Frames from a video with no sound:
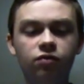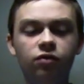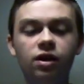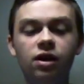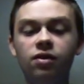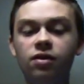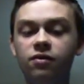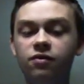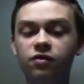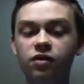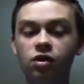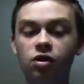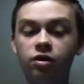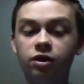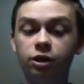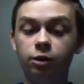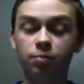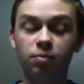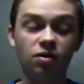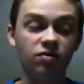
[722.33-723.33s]
rail that fit on
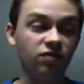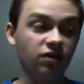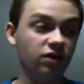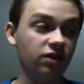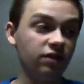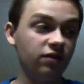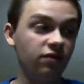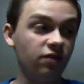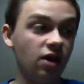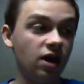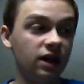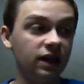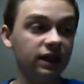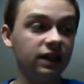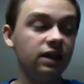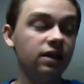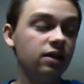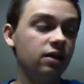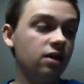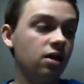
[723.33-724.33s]
here perfectly fine.